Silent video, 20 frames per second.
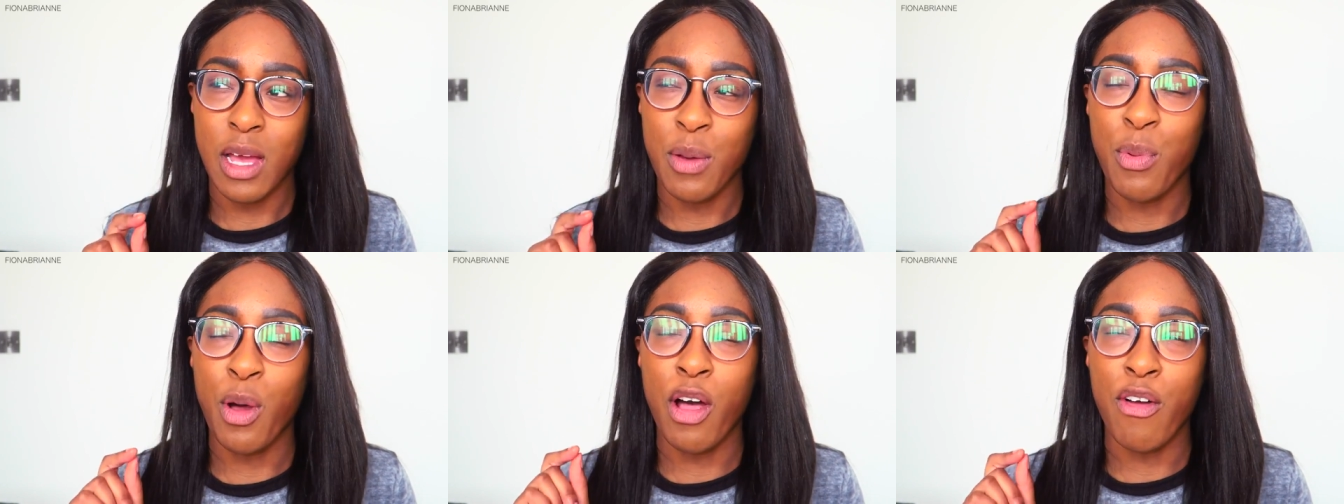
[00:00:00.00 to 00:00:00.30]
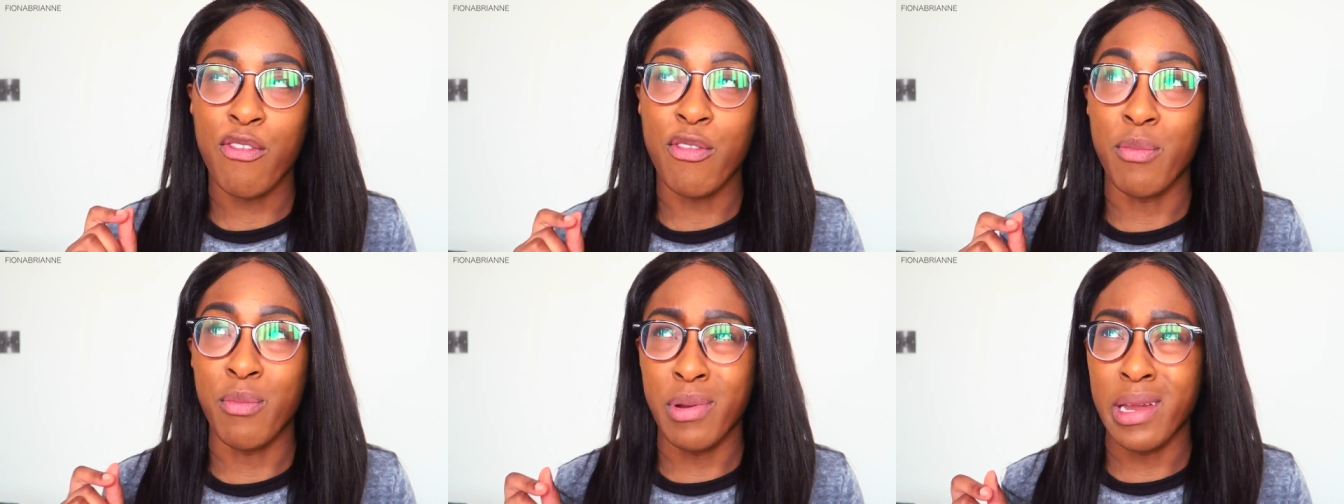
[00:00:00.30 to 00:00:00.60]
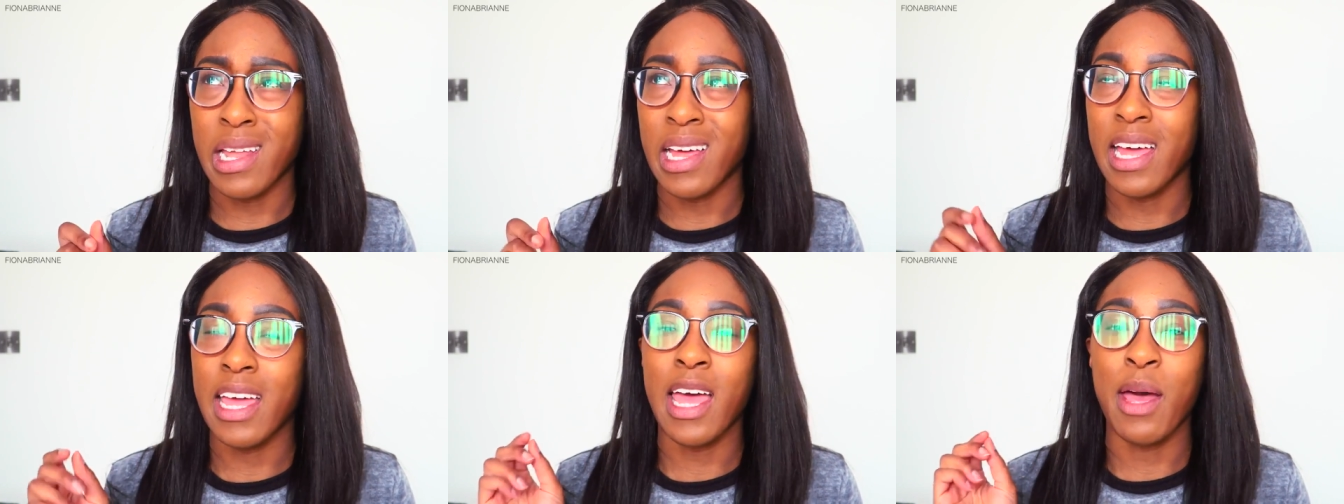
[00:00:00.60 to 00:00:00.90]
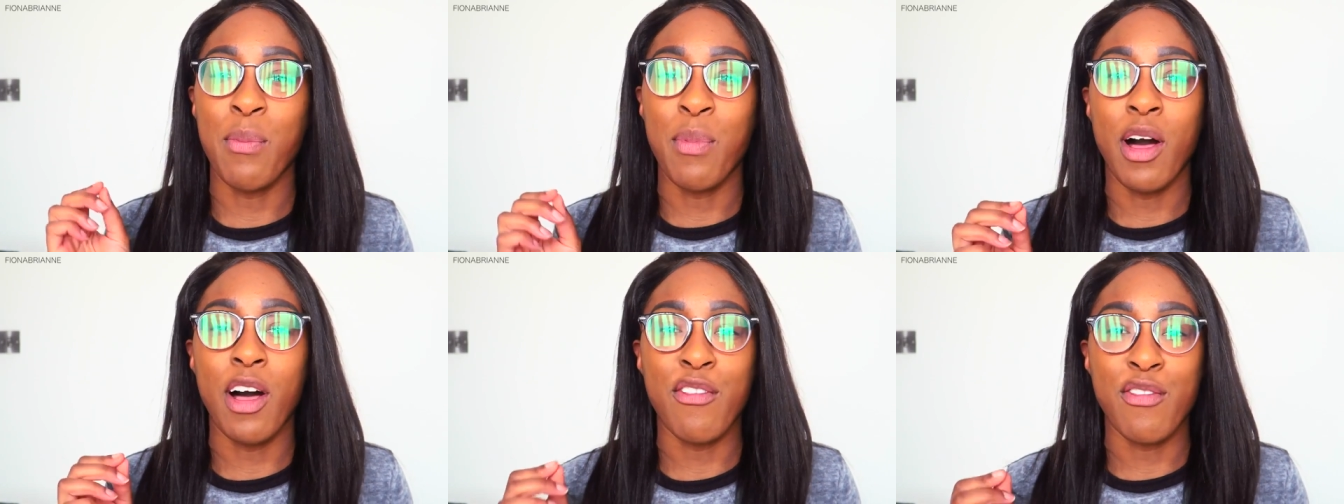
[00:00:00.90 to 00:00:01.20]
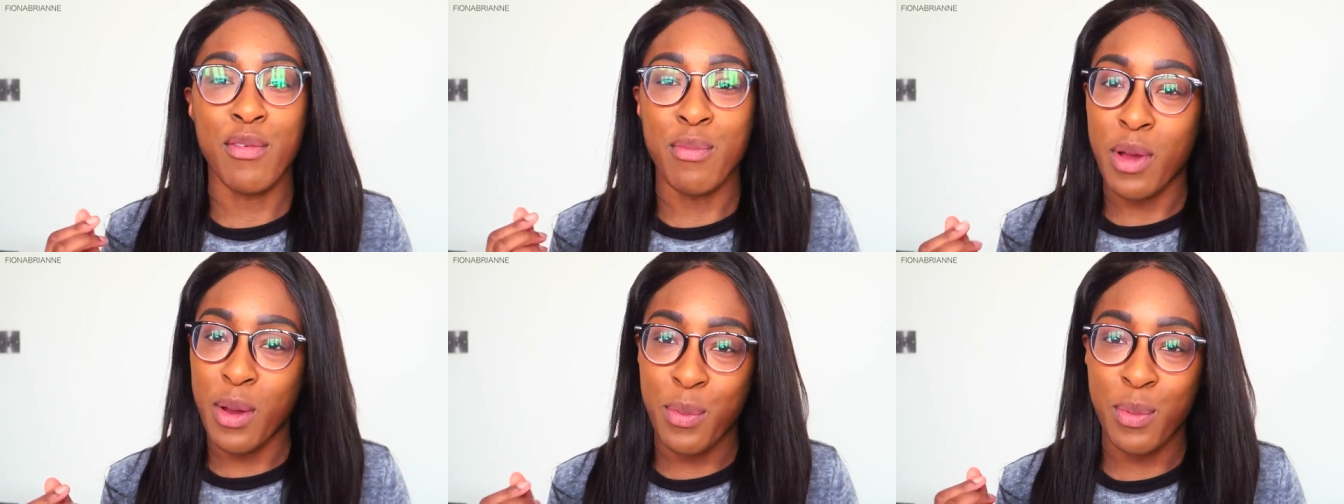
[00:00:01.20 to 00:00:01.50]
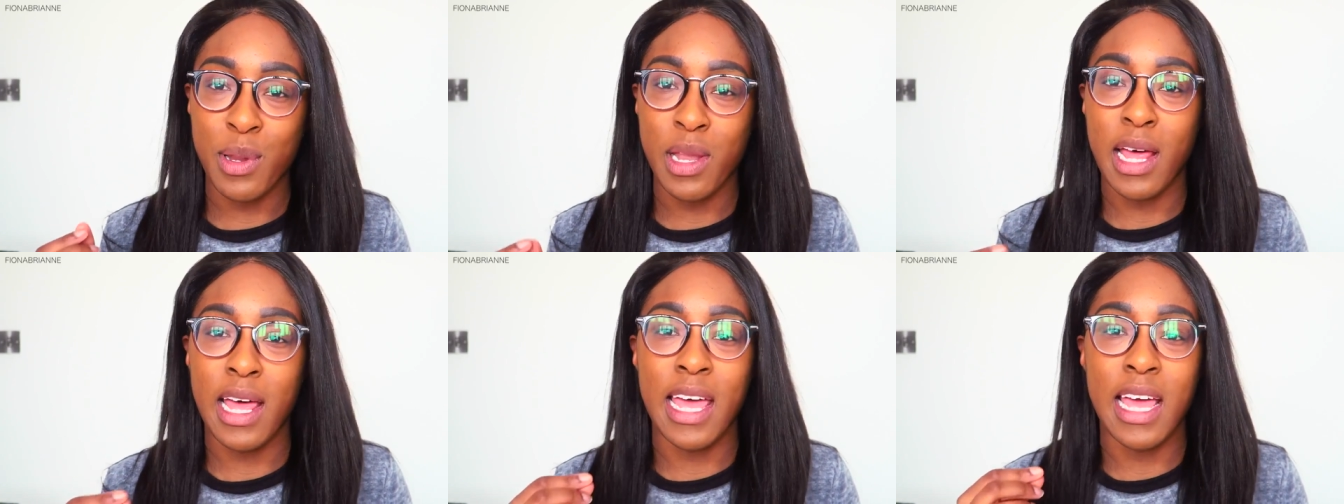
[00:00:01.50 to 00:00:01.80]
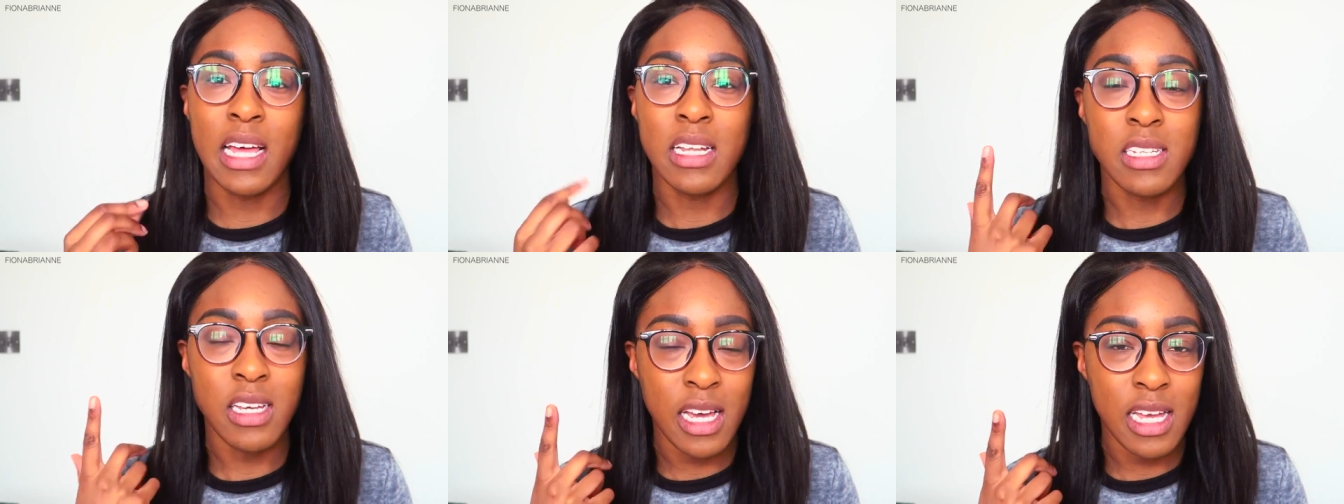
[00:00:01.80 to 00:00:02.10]

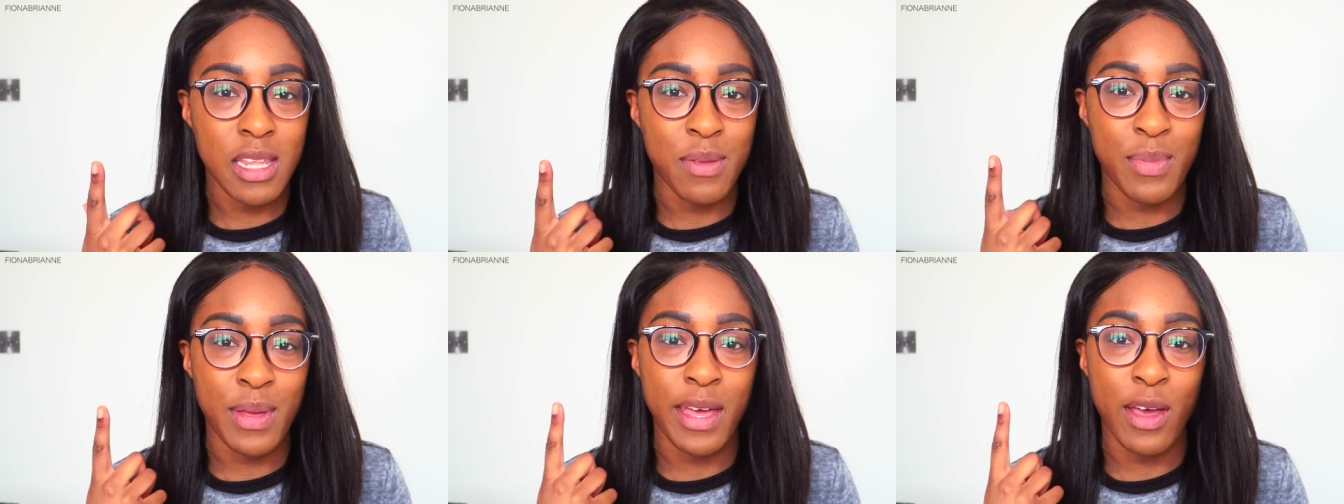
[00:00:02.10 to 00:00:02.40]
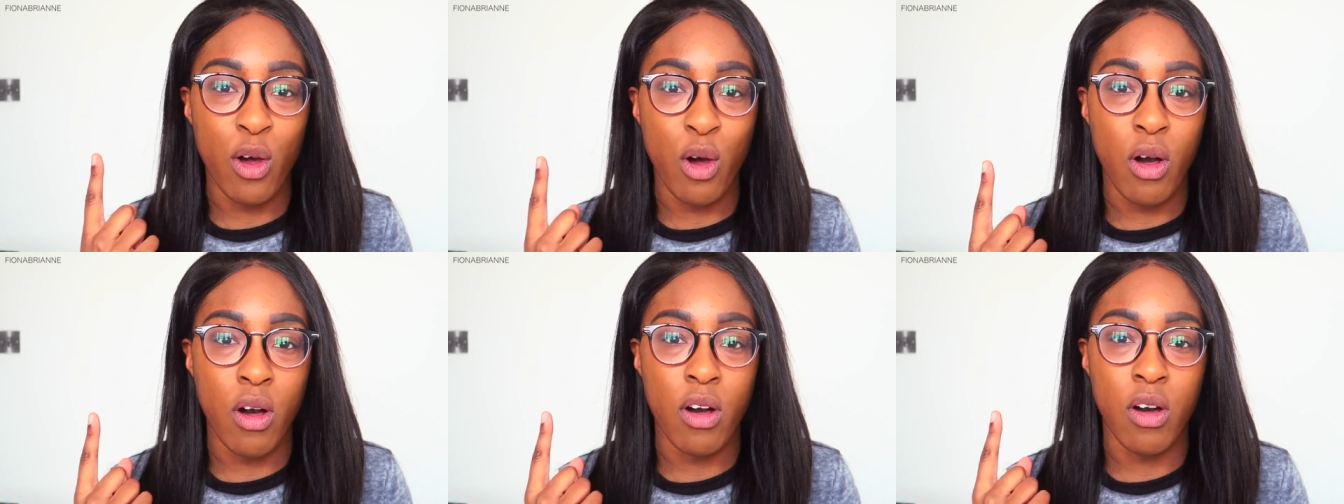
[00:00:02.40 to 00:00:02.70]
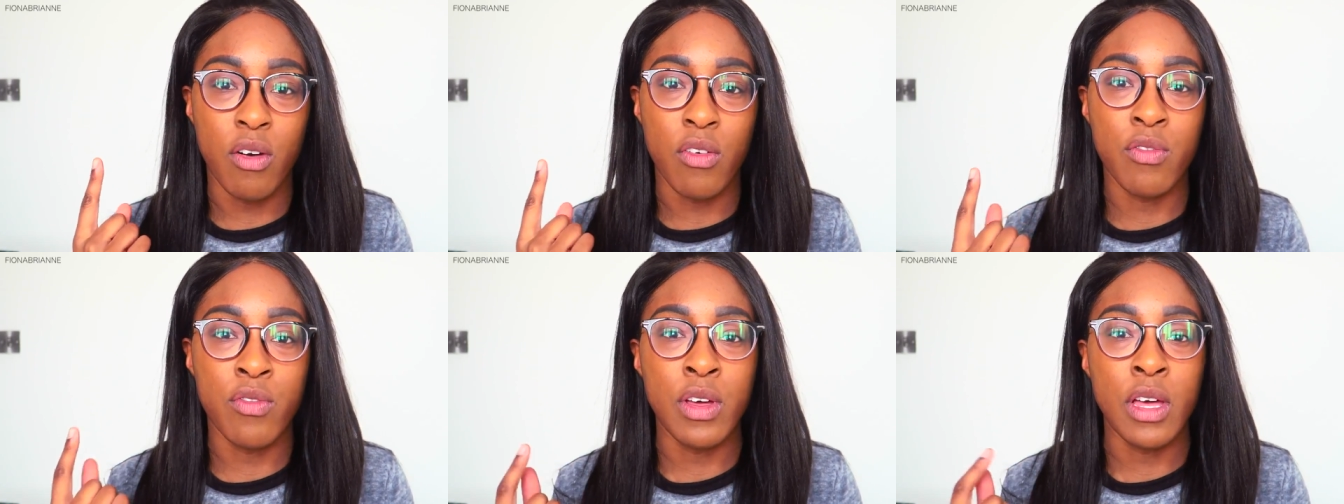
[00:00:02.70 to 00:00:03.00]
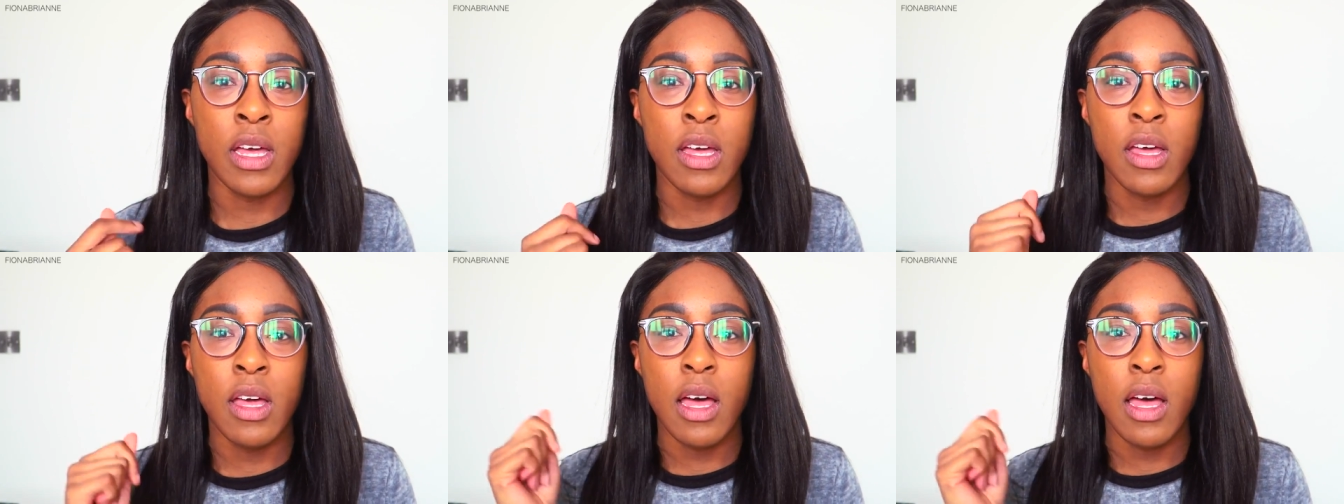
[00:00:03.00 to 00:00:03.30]
a tiny bit of